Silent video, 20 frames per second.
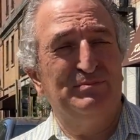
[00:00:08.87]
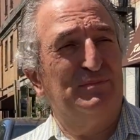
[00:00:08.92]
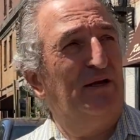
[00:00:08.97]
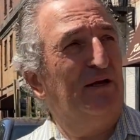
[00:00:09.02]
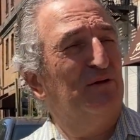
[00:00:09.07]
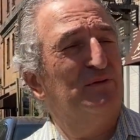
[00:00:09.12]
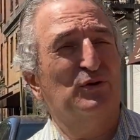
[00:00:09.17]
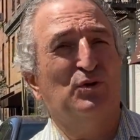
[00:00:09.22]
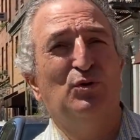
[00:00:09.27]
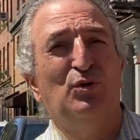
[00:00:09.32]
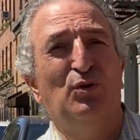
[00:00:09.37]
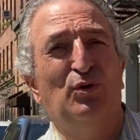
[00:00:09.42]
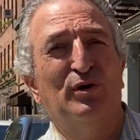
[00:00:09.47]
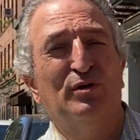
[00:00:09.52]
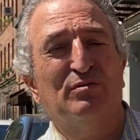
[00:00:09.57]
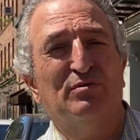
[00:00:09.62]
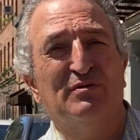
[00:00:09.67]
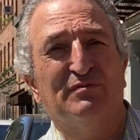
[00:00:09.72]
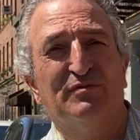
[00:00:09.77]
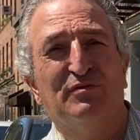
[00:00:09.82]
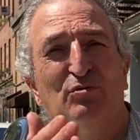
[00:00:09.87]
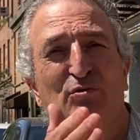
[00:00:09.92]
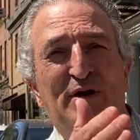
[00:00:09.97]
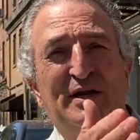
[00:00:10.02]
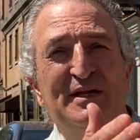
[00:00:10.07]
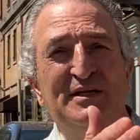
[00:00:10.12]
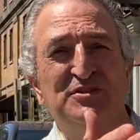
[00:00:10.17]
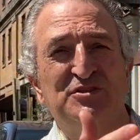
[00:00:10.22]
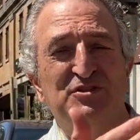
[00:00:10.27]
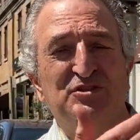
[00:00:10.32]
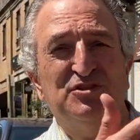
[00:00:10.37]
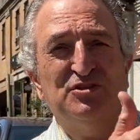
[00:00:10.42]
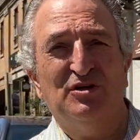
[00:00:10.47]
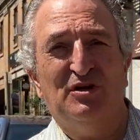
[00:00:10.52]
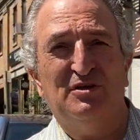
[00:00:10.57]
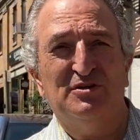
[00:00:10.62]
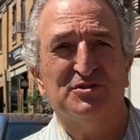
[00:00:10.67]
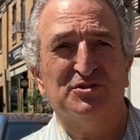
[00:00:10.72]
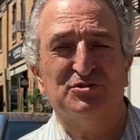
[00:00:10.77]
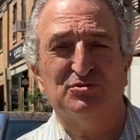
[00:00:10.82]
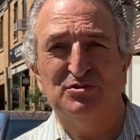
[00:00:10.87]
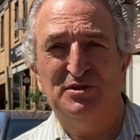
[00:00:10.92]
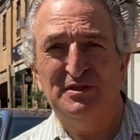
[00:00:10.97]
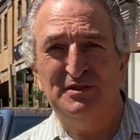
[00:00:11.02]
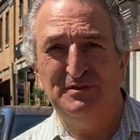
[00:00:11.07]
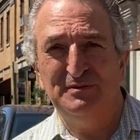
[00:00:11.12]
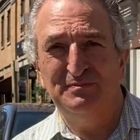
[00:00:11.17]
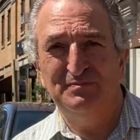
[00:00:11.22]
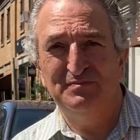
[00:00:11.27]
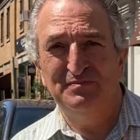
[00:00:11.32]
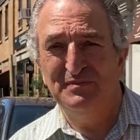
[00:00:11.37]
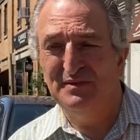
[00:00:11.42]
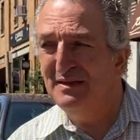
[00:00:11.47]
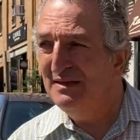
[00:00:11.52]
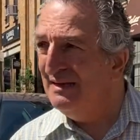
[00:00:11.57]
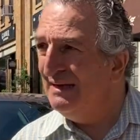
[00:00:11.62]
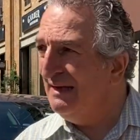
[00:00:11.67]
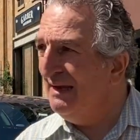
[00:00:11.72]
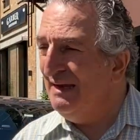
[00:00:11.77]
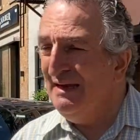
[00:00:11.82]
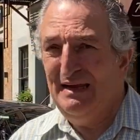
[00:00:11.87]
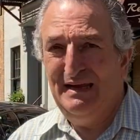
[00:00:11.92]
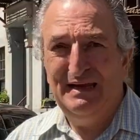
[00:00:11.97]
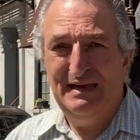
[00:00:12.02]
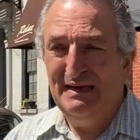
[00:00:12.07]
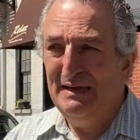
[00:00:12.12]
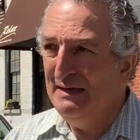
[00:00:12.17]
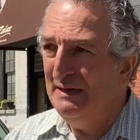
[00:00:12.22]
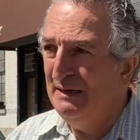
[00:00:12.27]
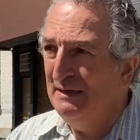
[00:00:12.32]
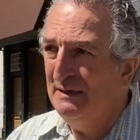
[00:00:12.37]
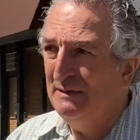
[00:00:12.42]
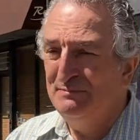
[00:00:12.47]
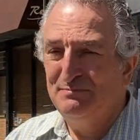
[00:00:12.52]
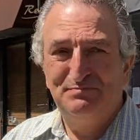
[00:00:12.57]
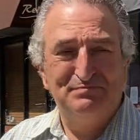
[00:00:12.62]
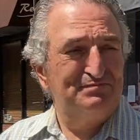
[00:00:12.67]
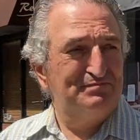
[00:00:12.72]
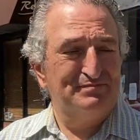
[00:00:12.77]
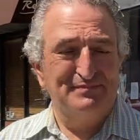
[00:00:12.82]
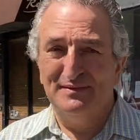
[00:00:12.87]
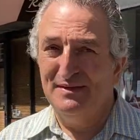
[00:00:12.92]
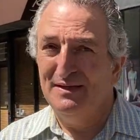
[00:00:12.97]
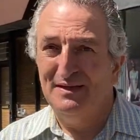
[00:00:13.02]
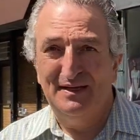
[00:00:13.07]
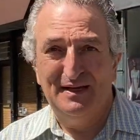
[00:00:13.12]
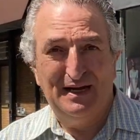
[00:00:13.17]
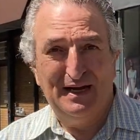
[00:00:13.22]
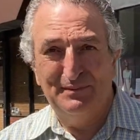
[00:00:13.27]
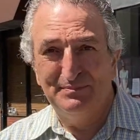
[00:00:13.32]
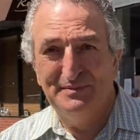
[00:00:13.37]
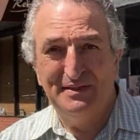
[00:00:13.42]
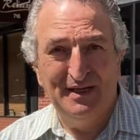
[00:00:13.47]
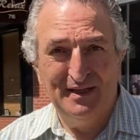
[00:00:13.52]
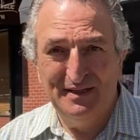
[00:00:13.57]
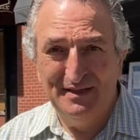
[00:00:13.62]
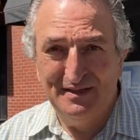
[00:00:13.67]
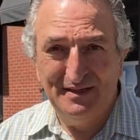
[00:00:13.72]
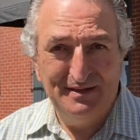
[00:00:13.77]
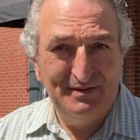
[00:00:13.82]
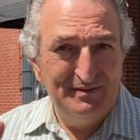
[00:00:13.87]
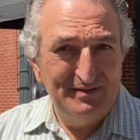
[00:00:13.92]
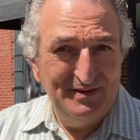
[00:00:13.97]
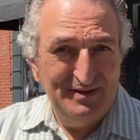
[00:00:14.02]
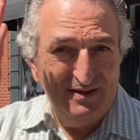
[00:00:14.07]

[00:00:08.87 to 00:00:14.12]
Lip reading: On the corner of Greenwich and Charles Street. And I'm telling you,